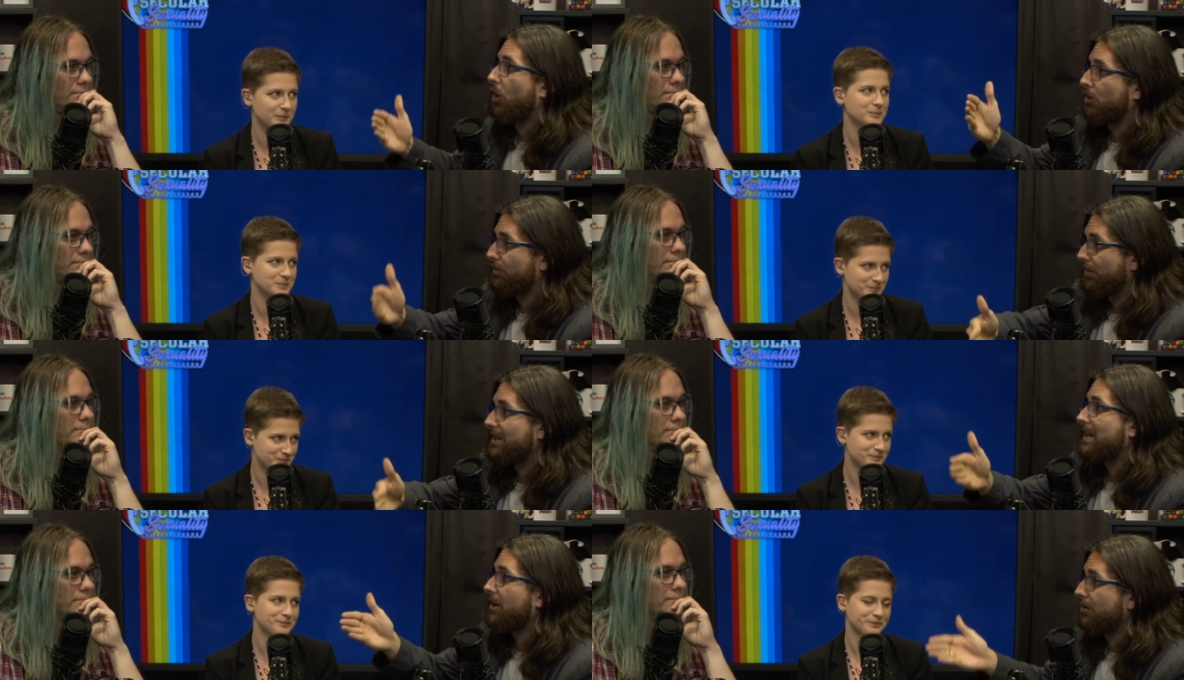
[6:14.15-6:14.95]
Speaker 1: all of
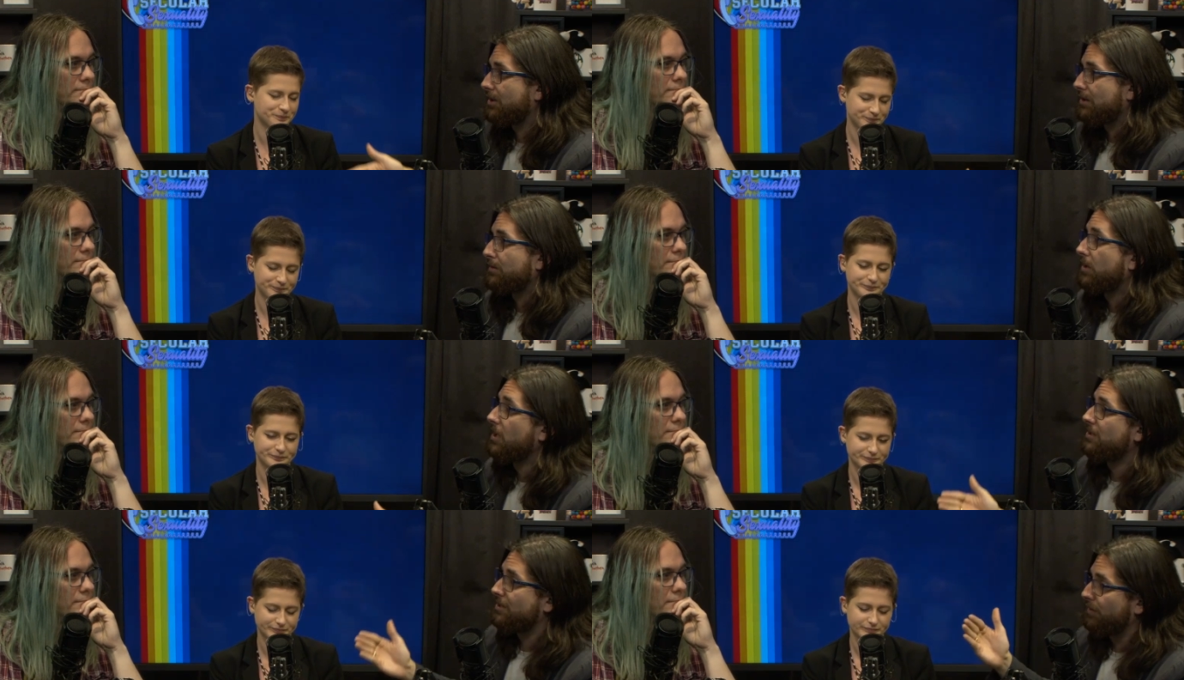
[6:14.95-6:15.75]
the narrative
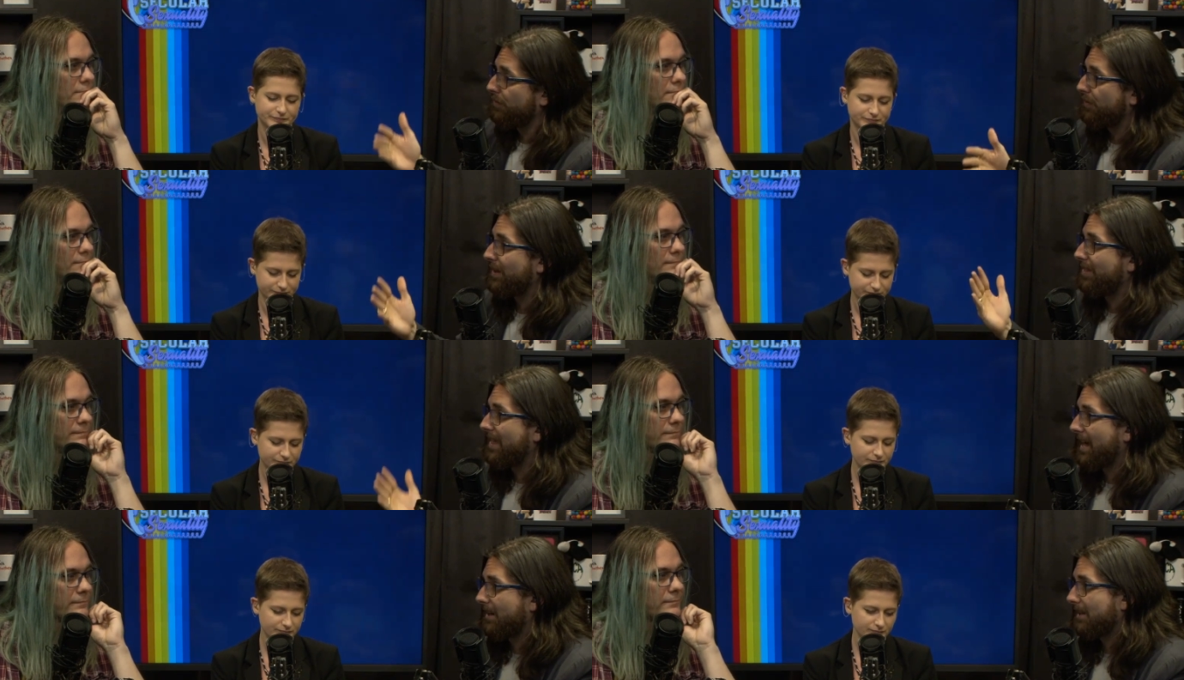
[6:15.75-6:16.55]
mm -hmm. to fit
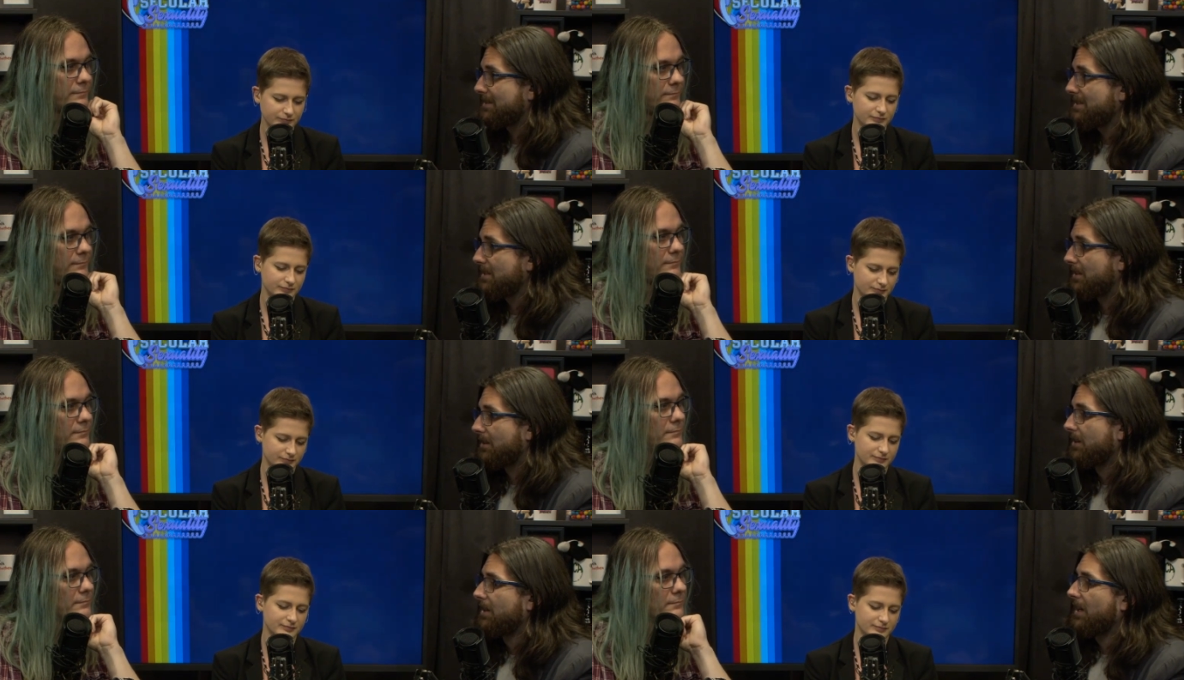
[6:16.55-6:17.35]
that
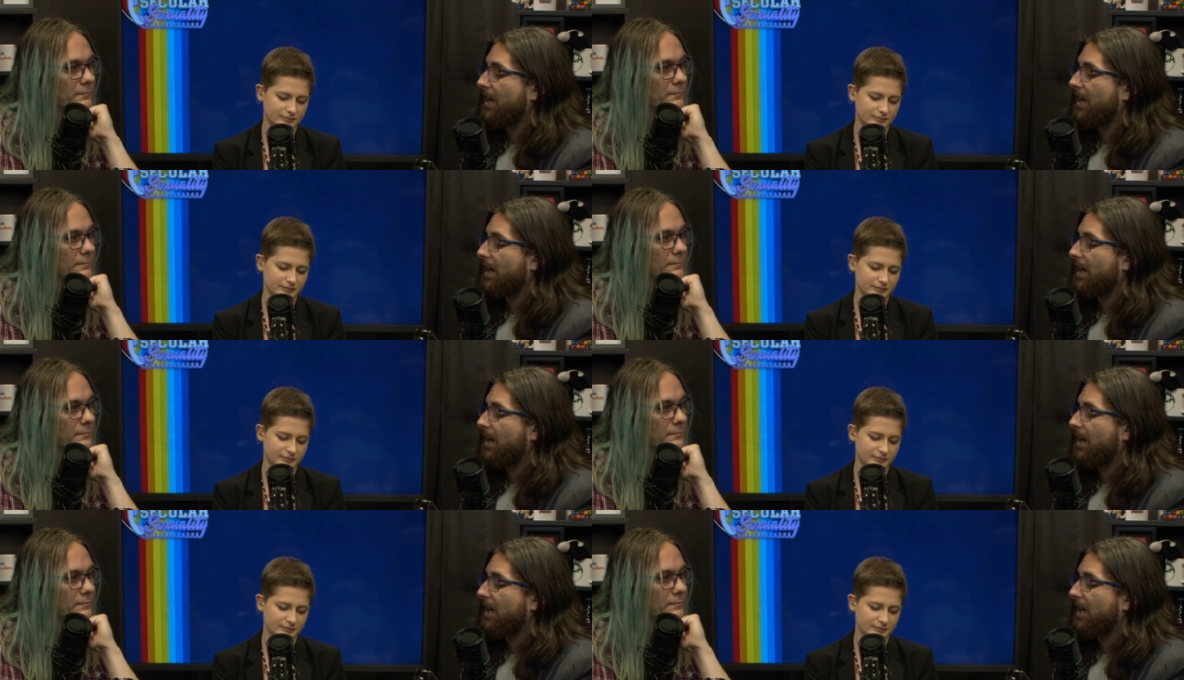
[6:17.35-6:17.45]
idea.